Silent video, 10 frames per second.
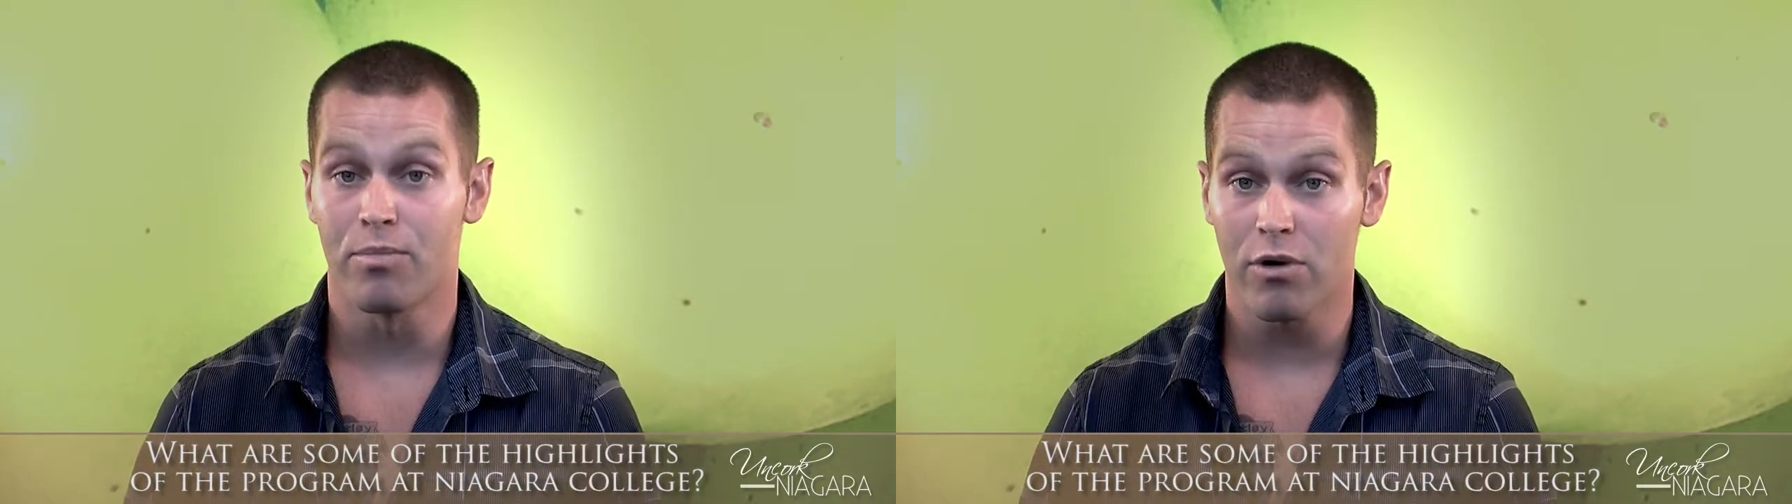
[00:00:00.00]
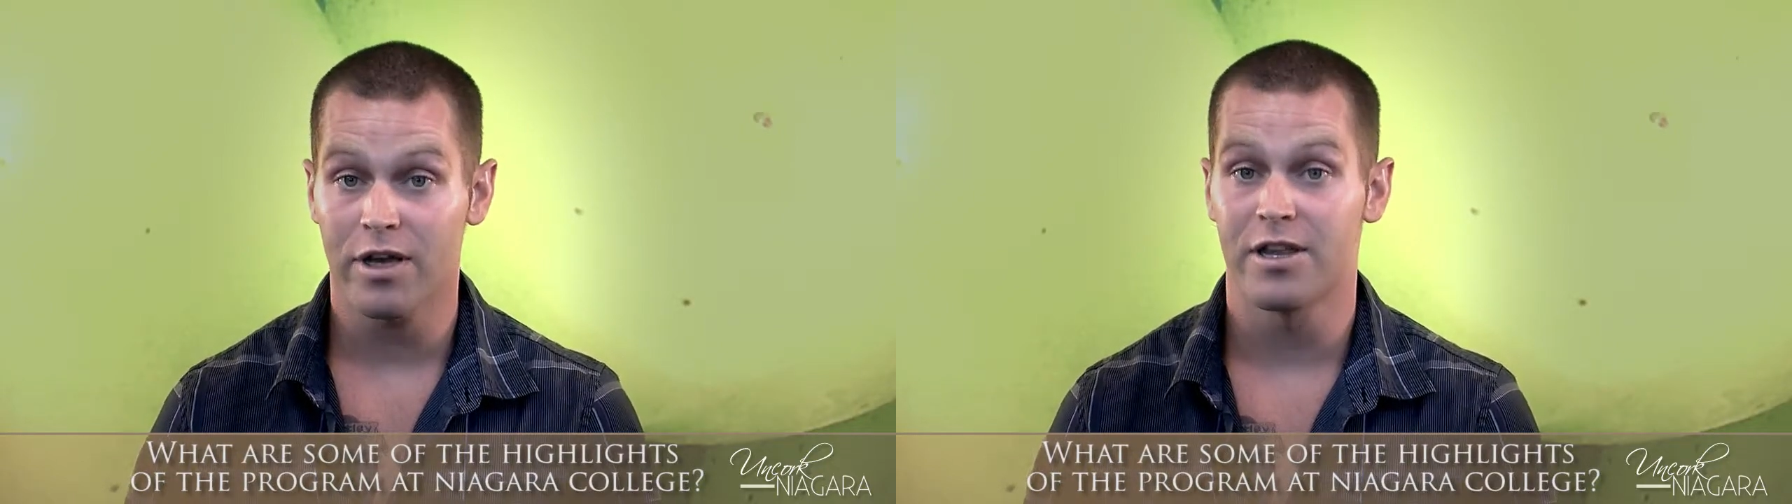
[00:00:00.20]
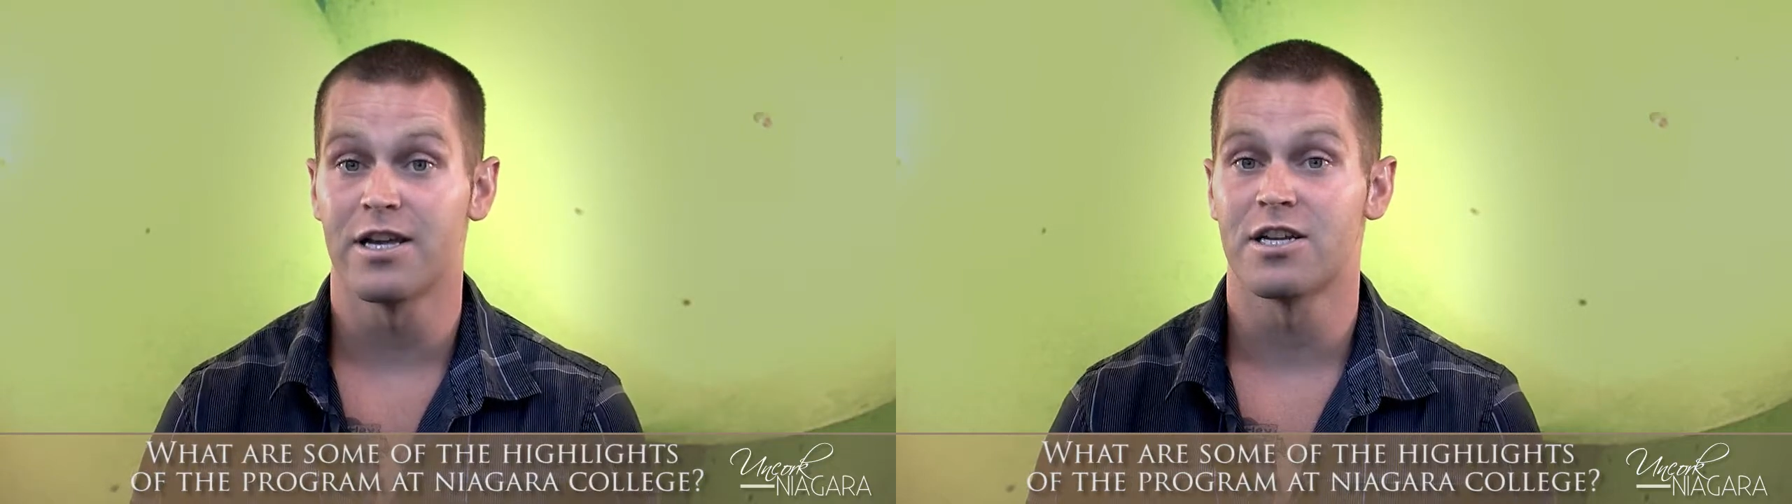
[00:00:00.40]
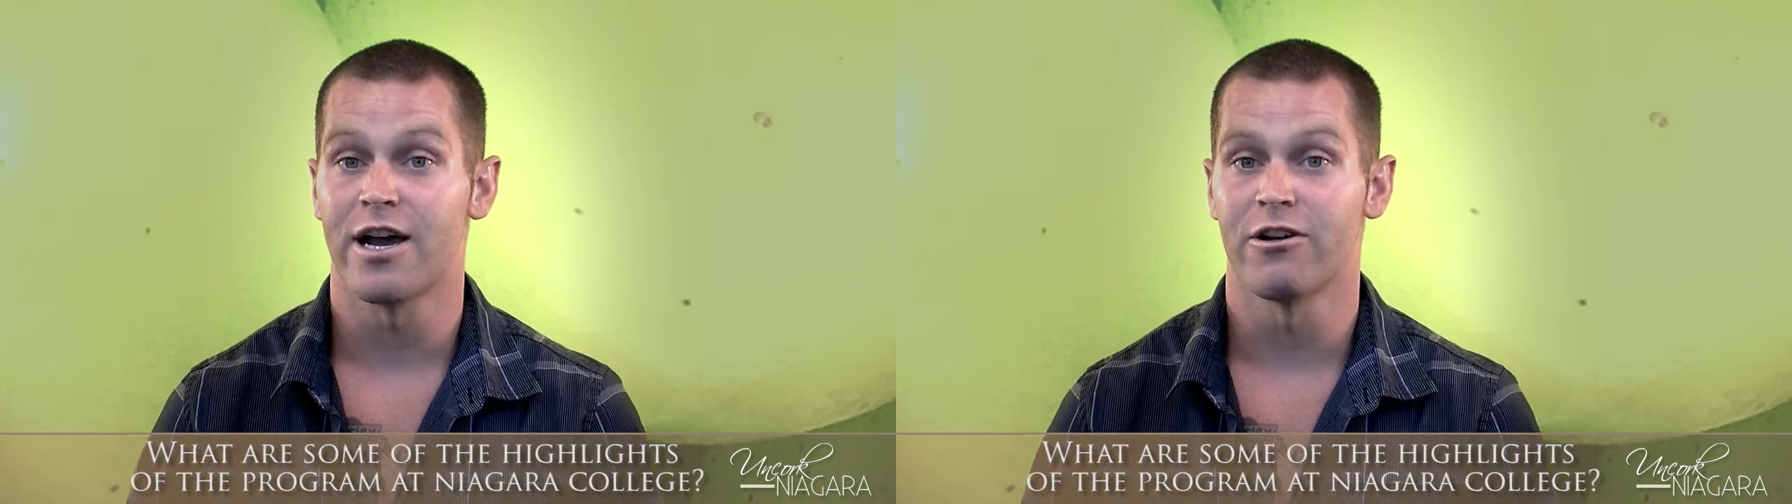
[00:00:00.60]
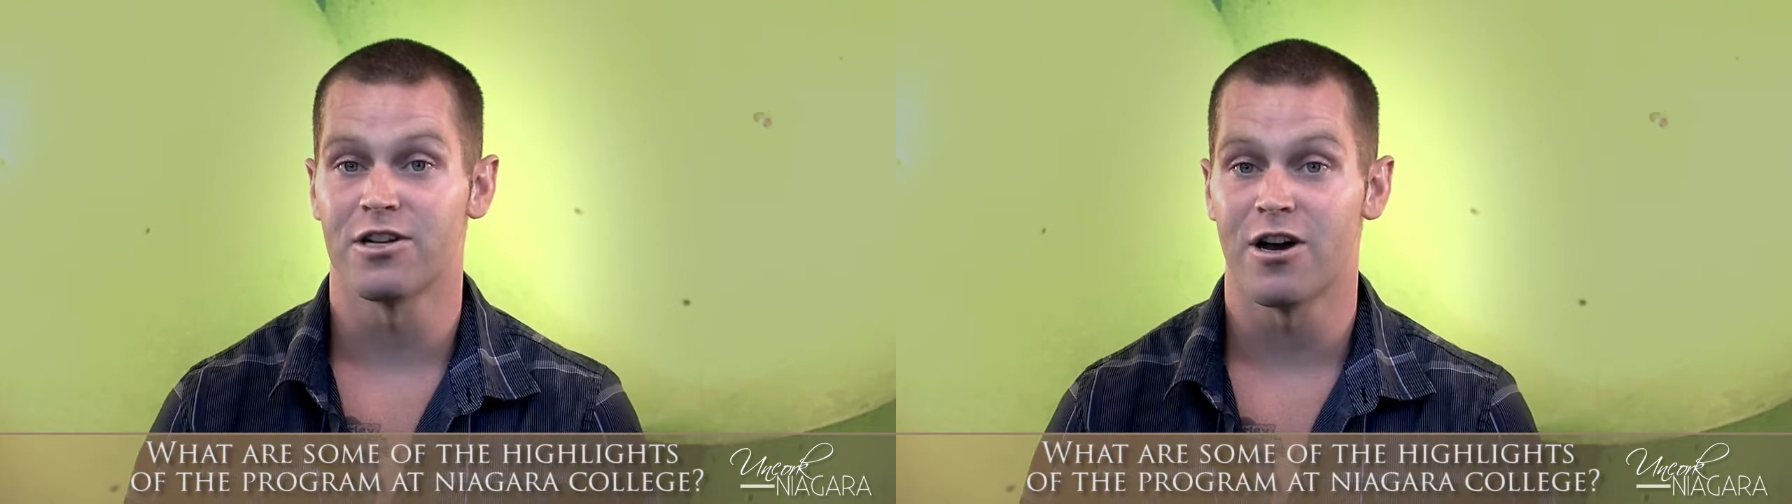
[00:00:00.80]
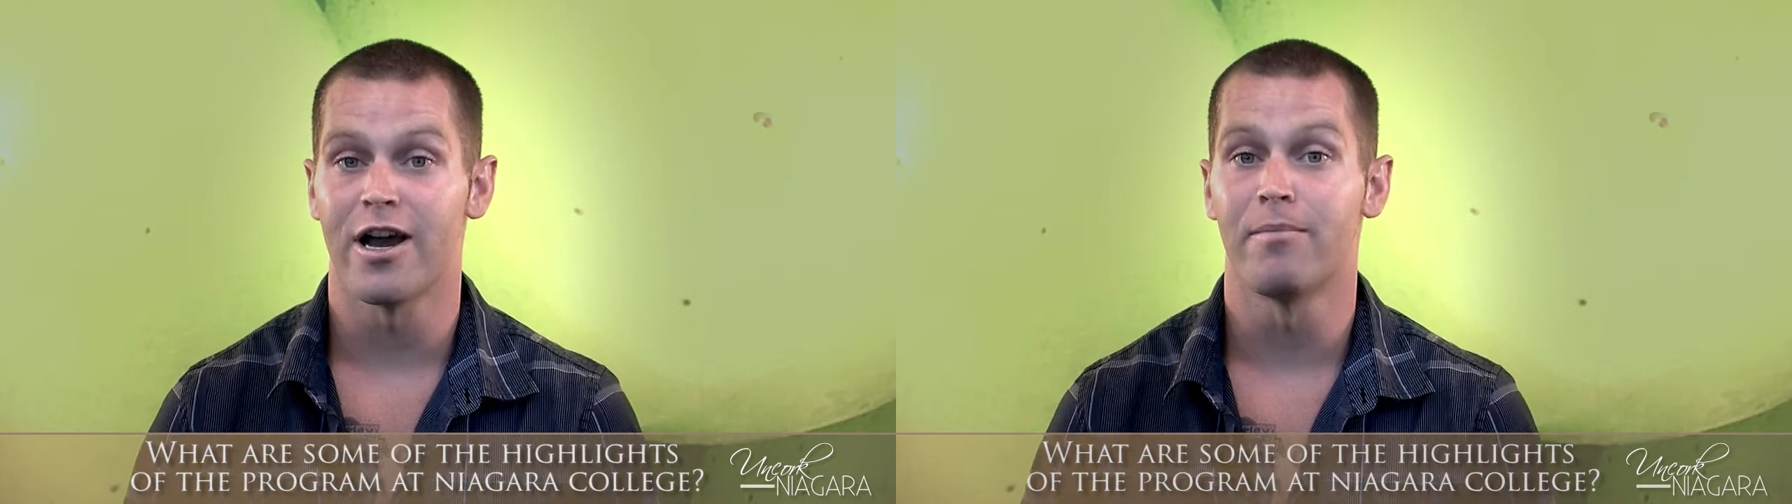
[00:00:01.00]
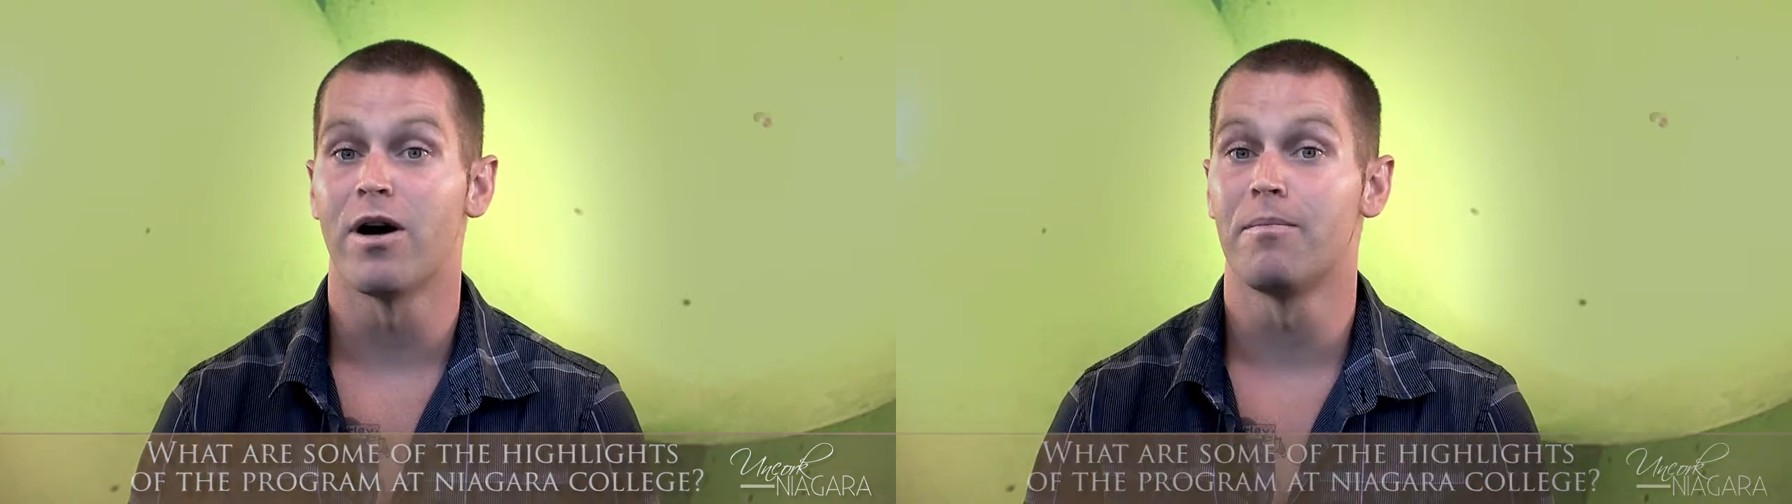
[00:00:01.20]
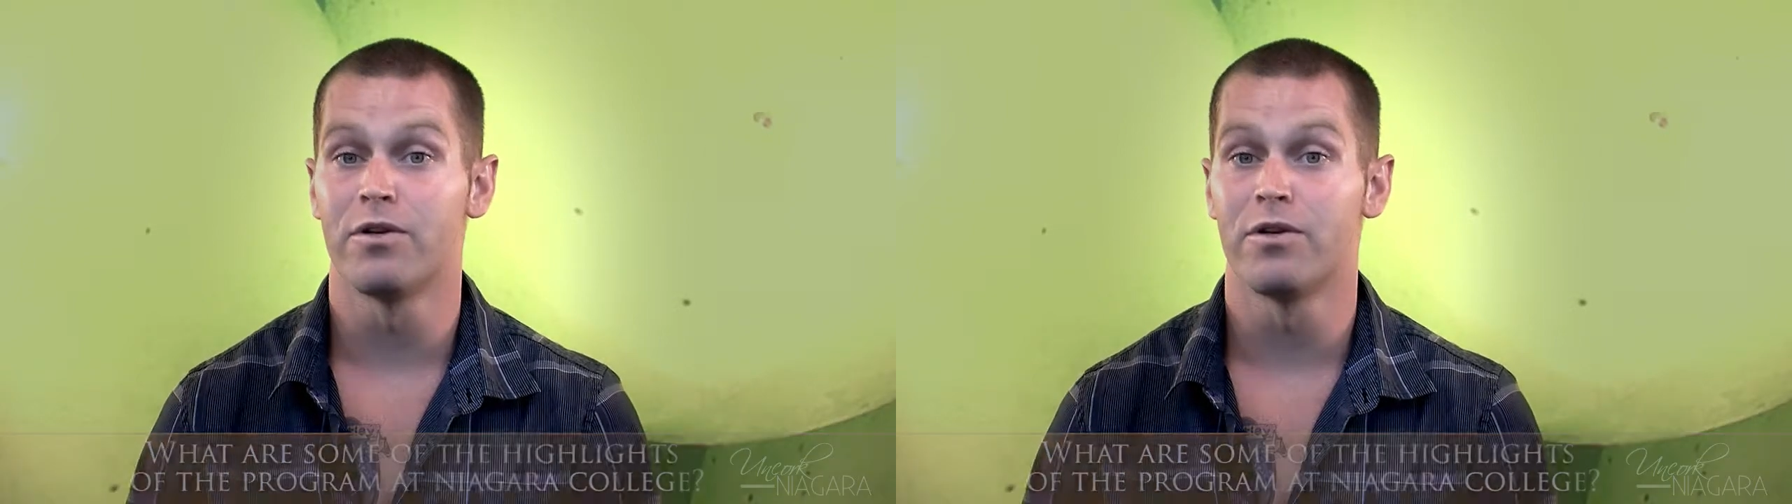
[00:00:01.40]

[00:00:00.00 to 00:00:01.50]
book the entire time.